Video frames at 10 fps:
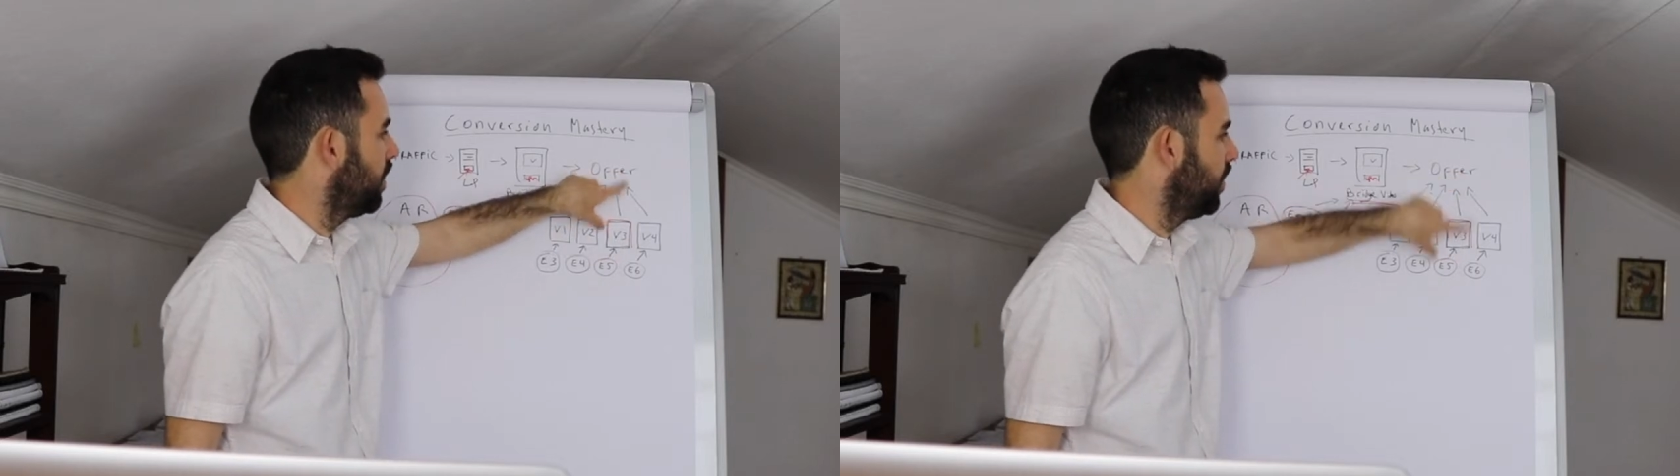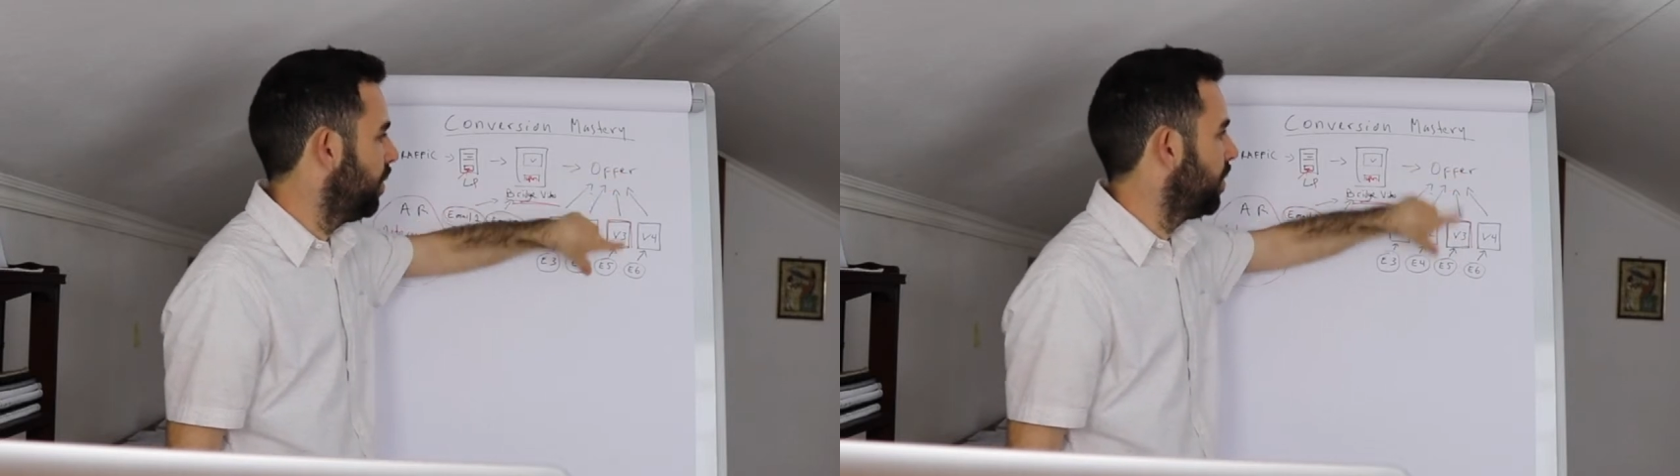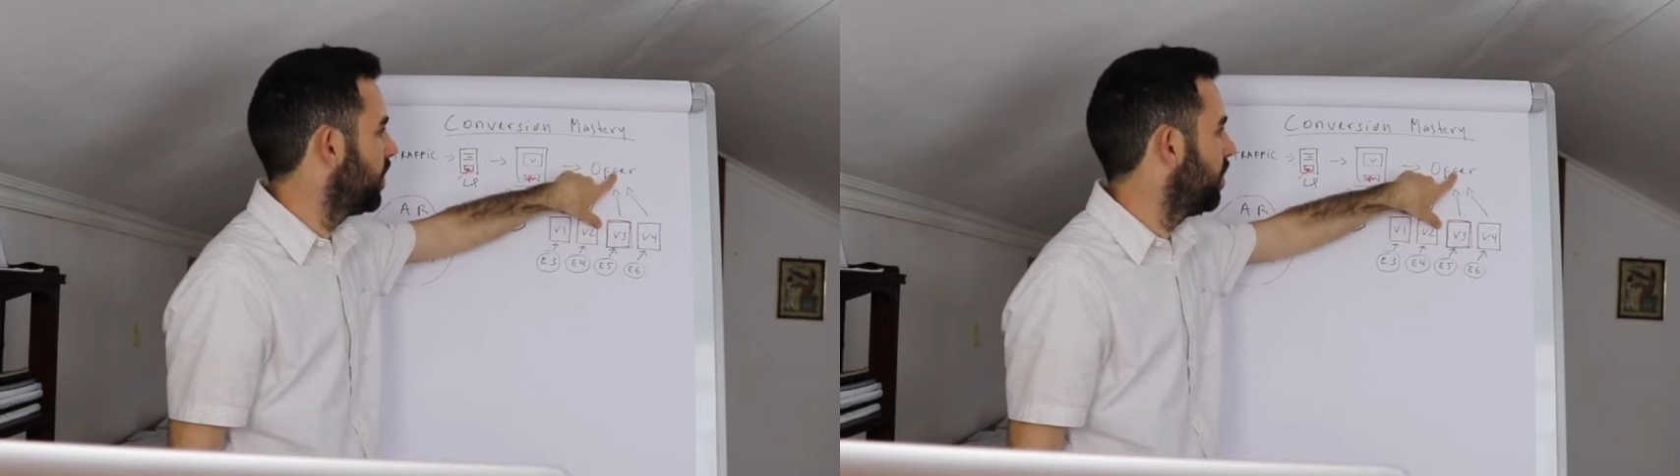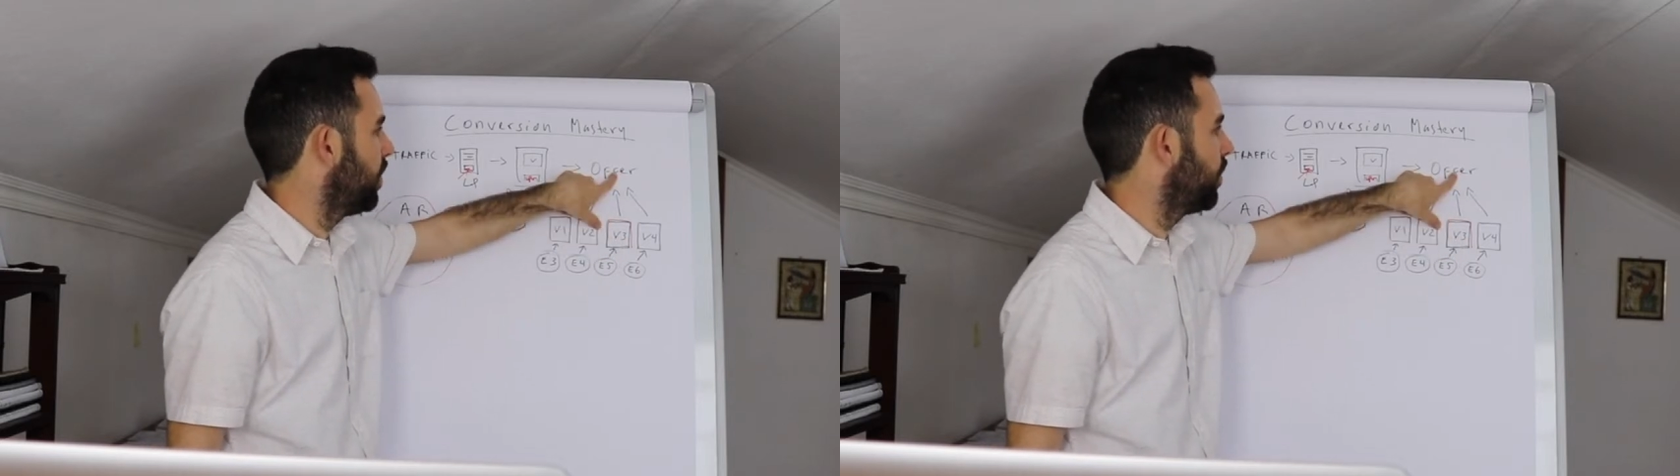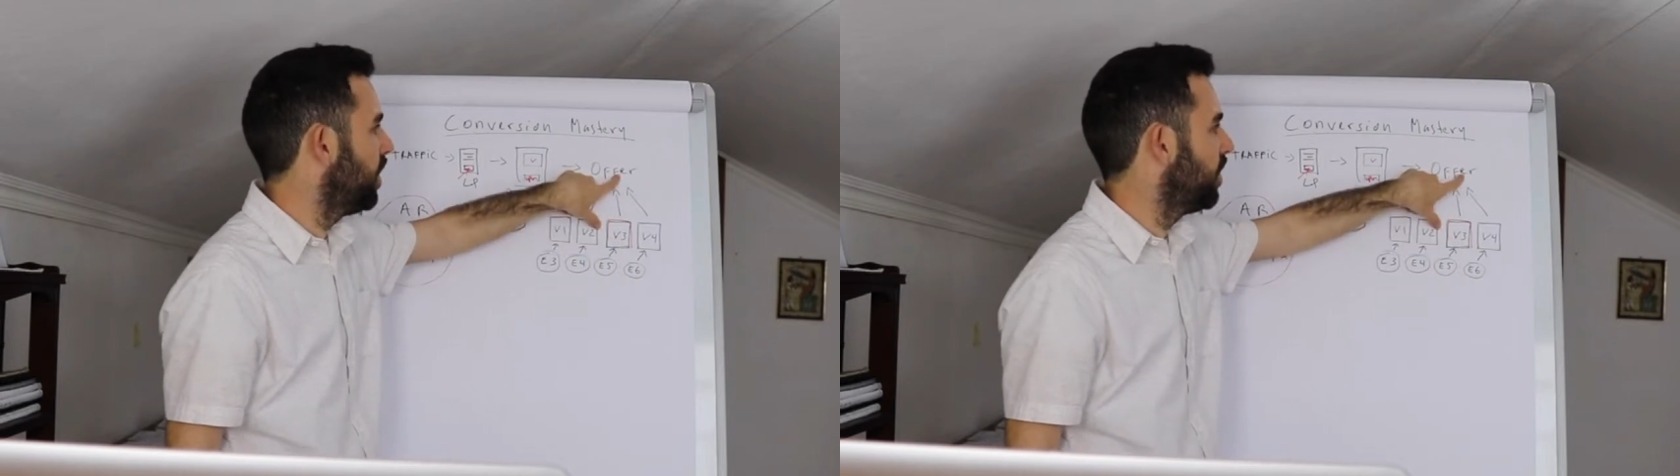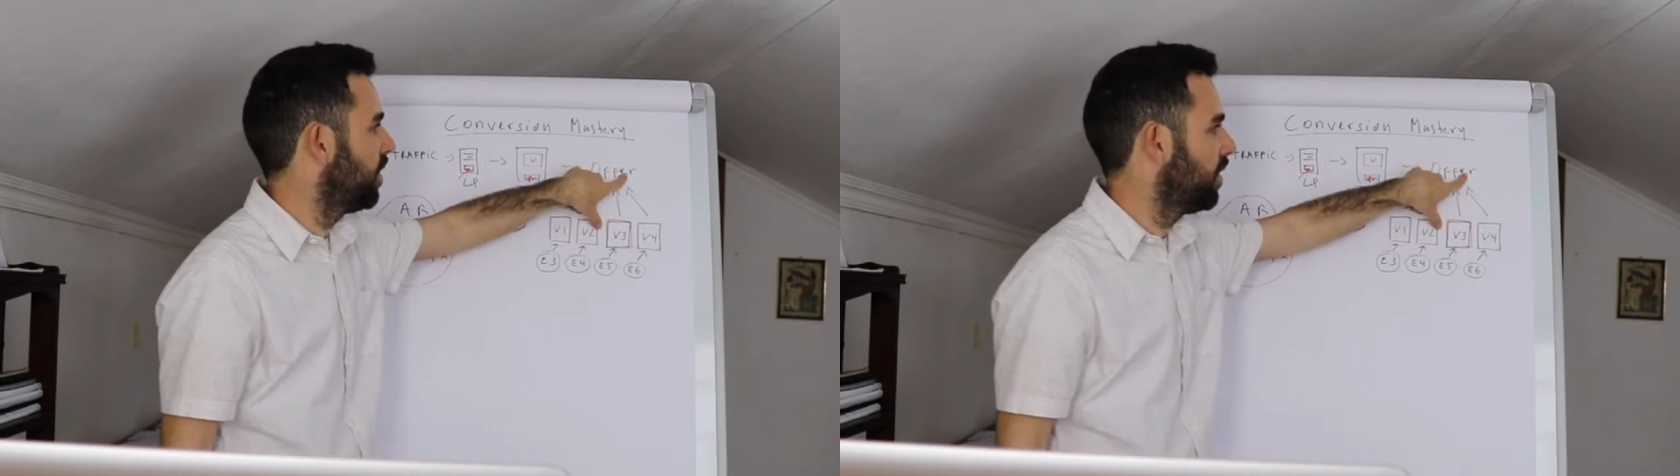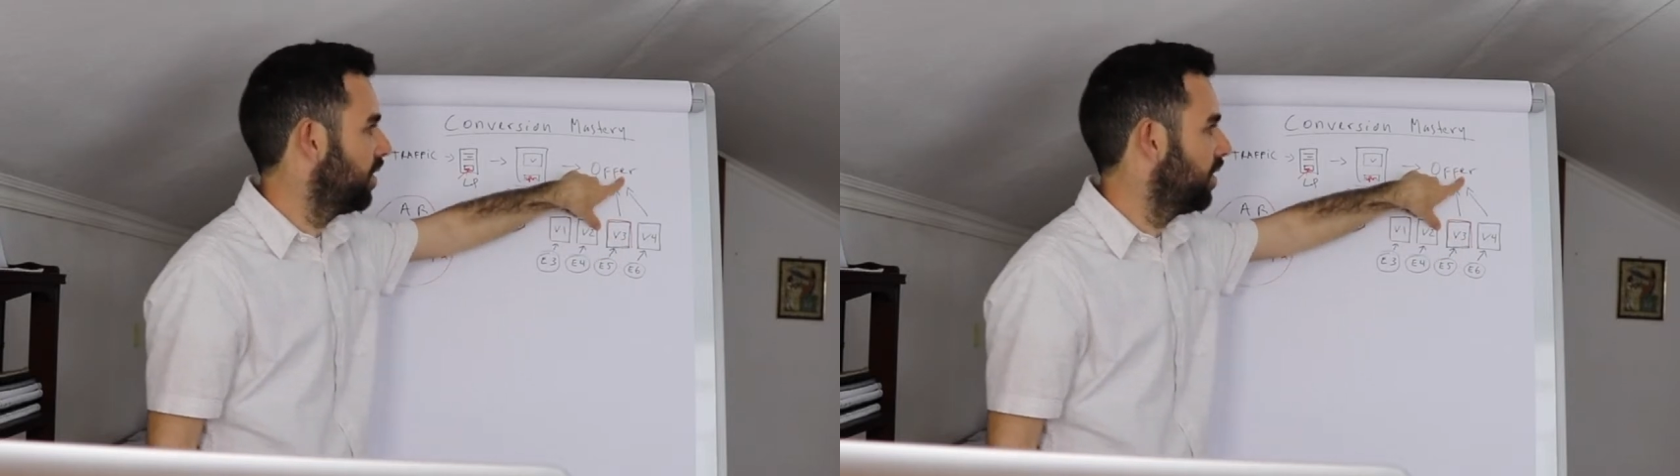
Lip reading: Series number 3 is going to